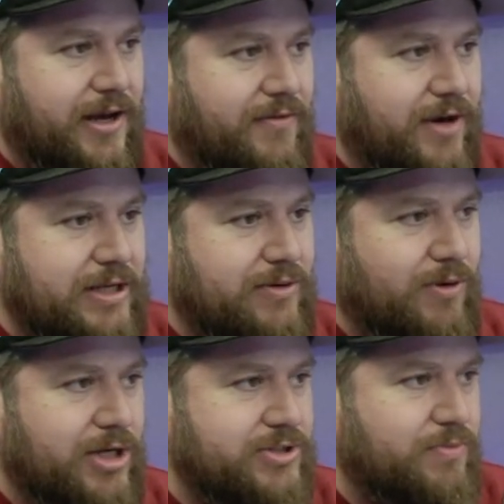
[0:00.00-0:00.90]
I've like
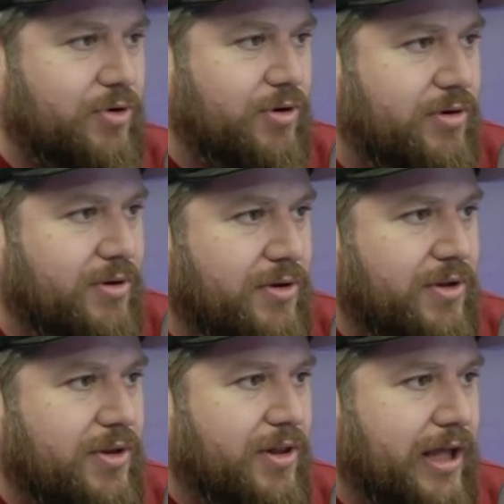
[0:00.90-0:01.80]
watched more
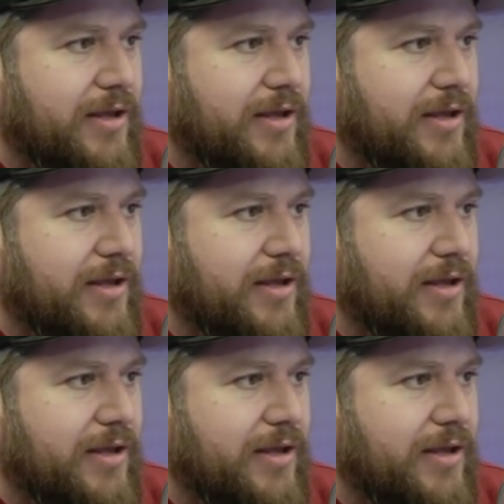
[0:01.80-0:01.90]
like